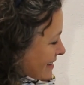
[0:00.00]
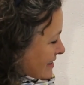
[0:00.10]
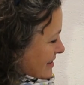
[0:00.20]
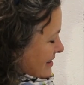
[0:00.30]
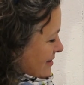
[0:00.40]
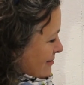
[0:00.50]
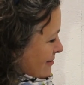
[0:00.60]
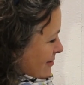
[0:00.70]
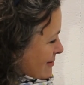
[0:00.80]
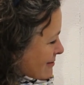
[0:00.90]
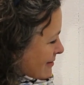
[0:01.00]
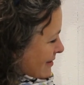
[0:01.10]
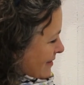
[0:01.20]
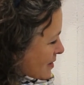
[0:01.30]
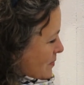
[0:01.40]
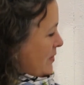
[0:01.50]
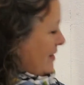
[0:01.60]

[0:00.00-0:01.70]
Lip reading: I suddenly thought, oh, I'll put a